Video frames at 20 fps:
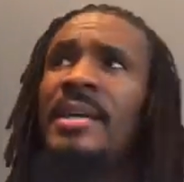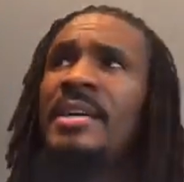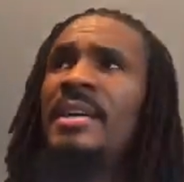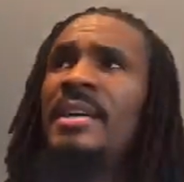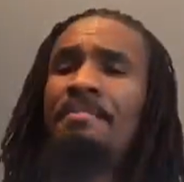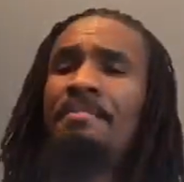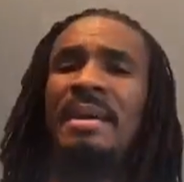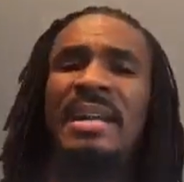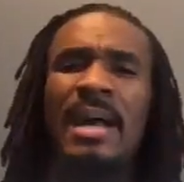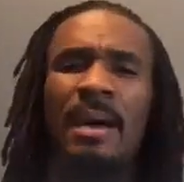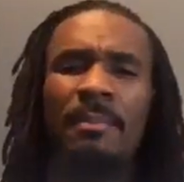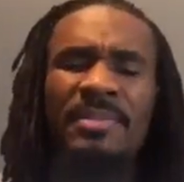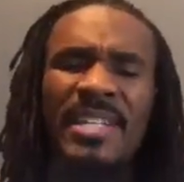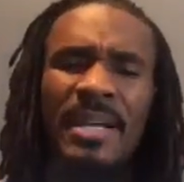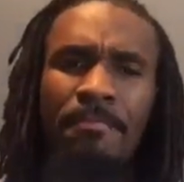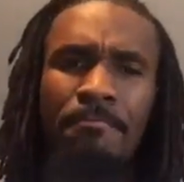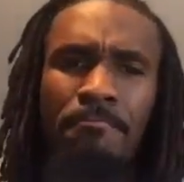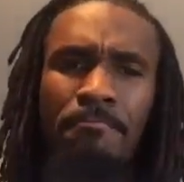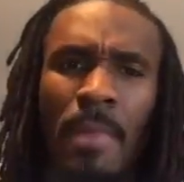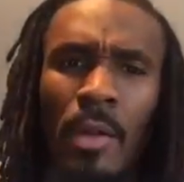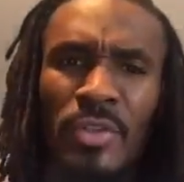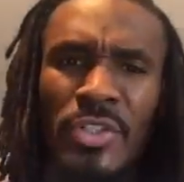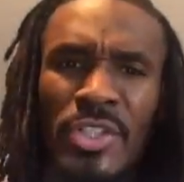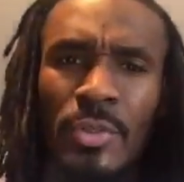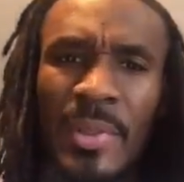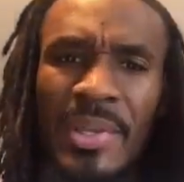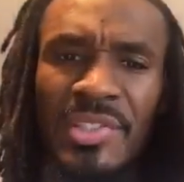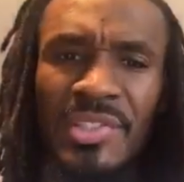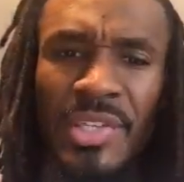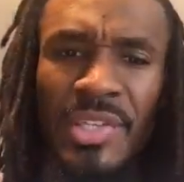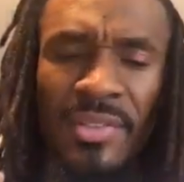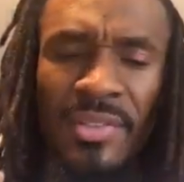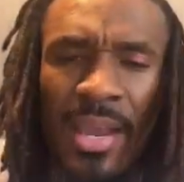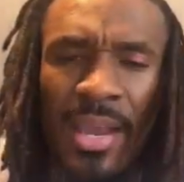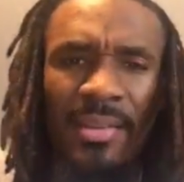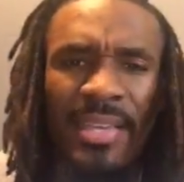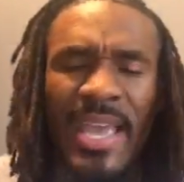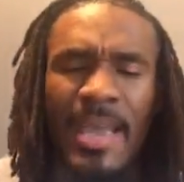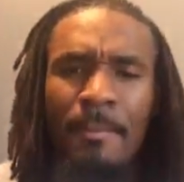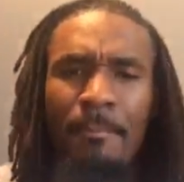could become tumultuous to
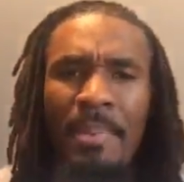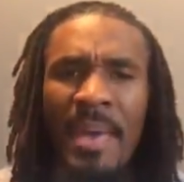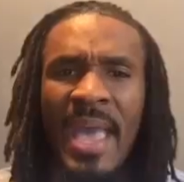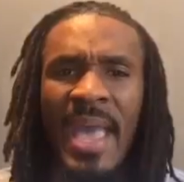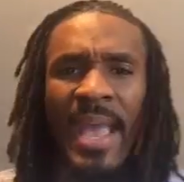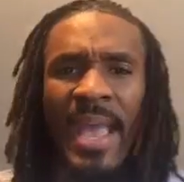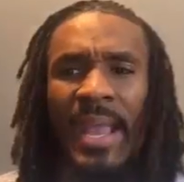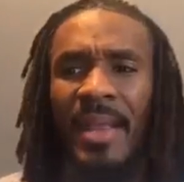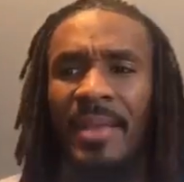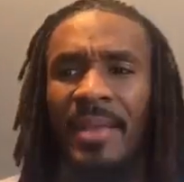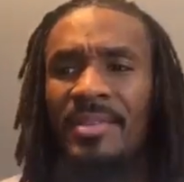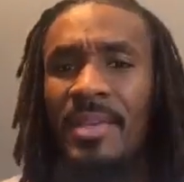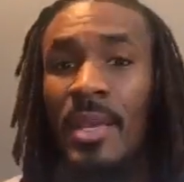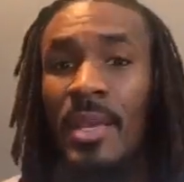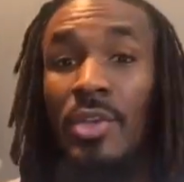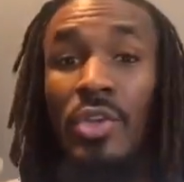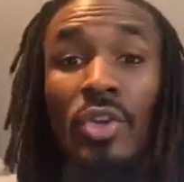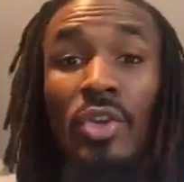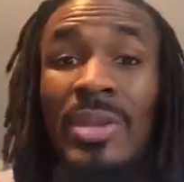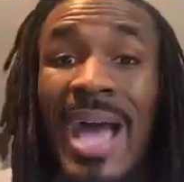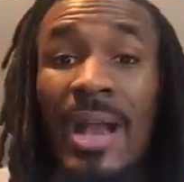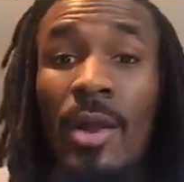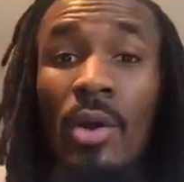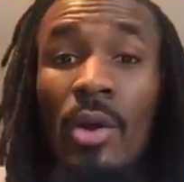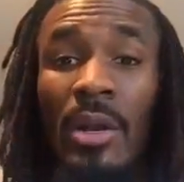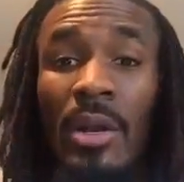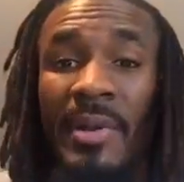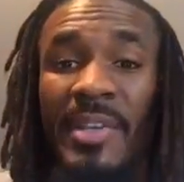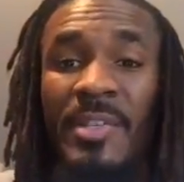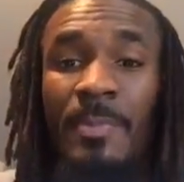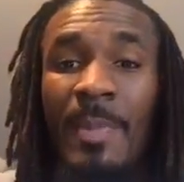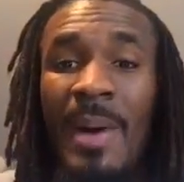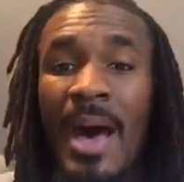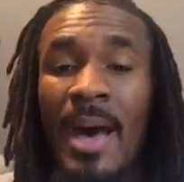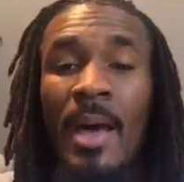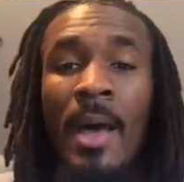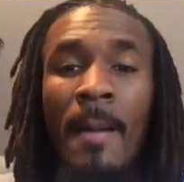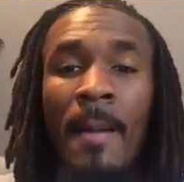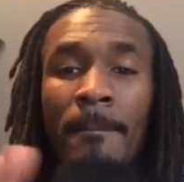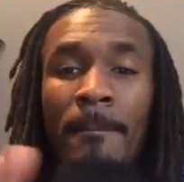their campaigns? You're not gonna
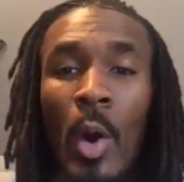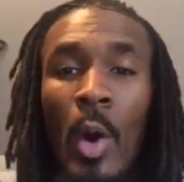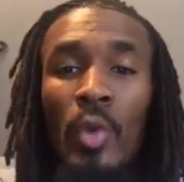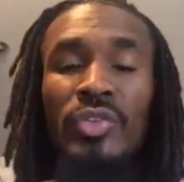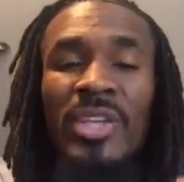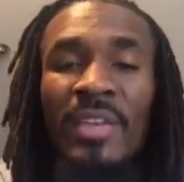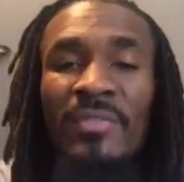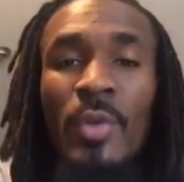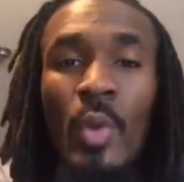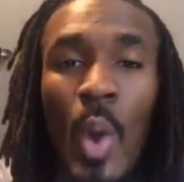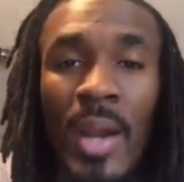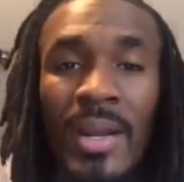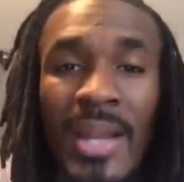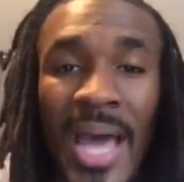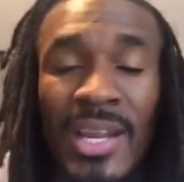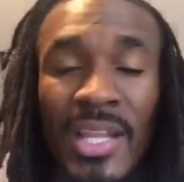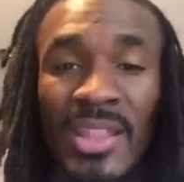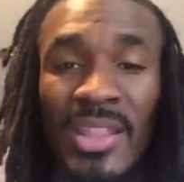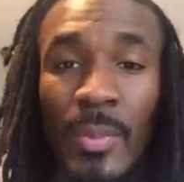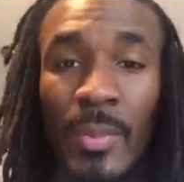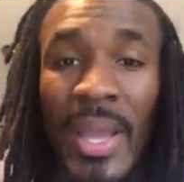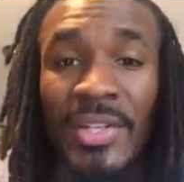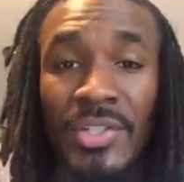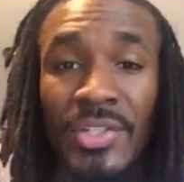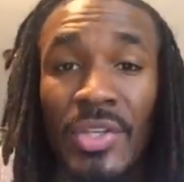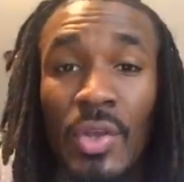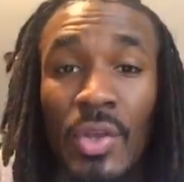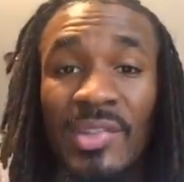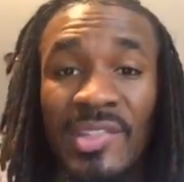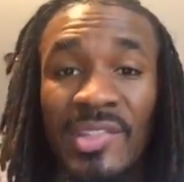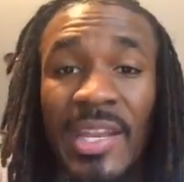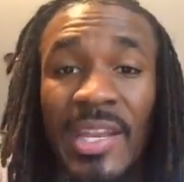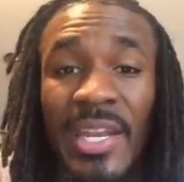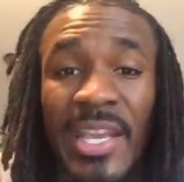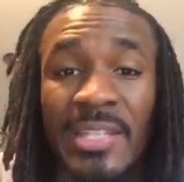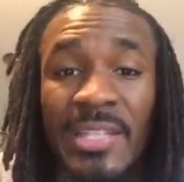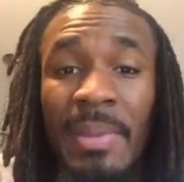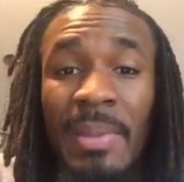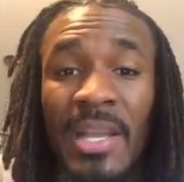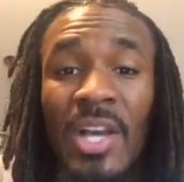respond. Most of you are not a threat to your
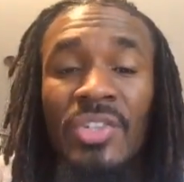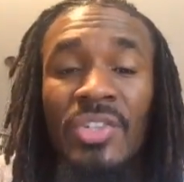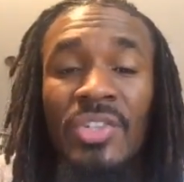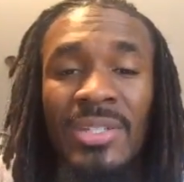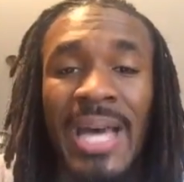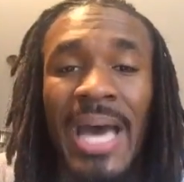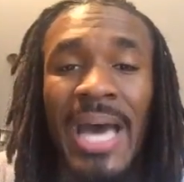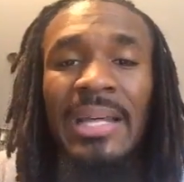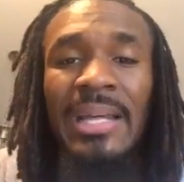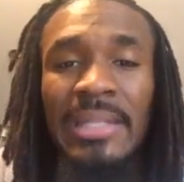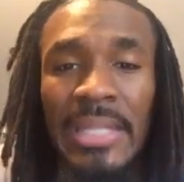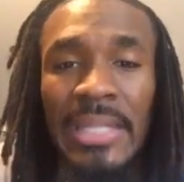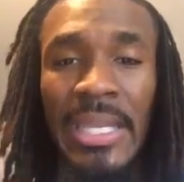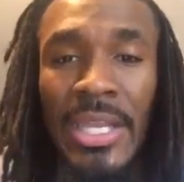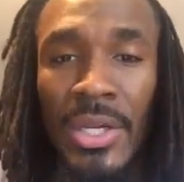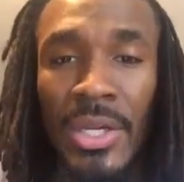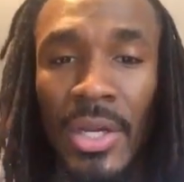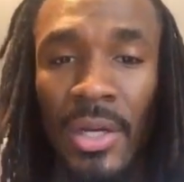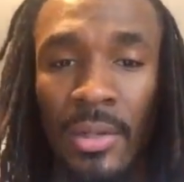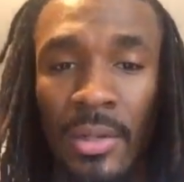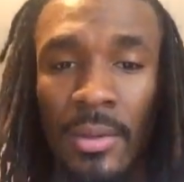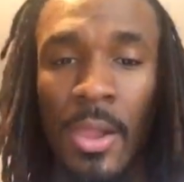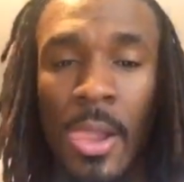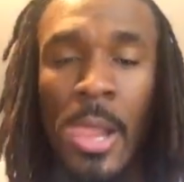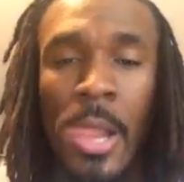cities because you're not a leader.